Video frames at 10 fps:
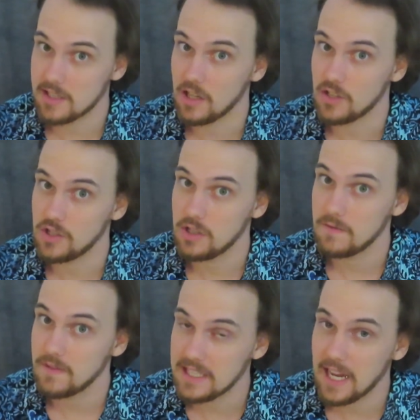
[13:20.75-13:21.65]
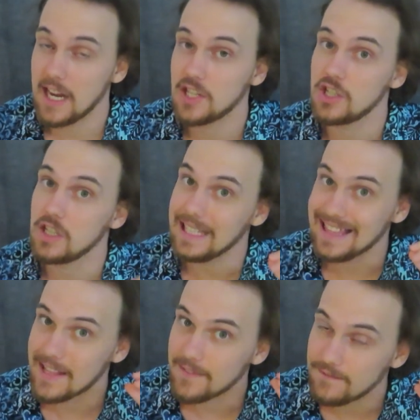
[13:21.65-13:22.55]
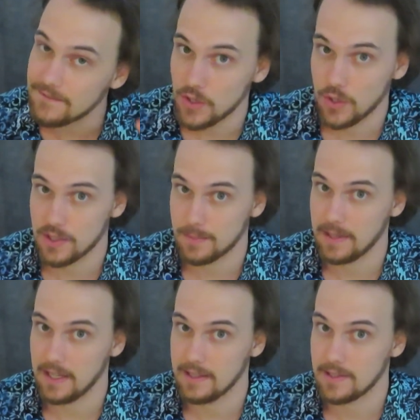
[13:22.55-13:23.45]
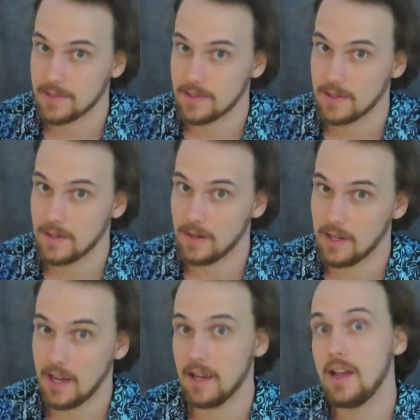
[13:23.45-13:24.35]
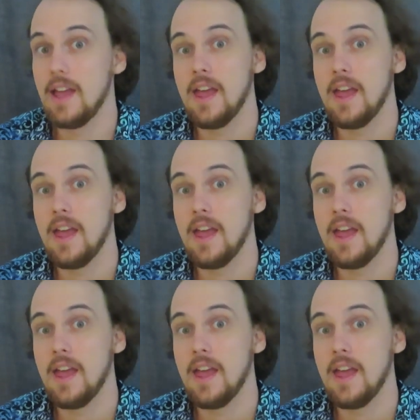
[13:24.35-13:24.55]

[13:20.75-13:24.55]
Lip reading: dungeon for Tasha in the first place. Okay,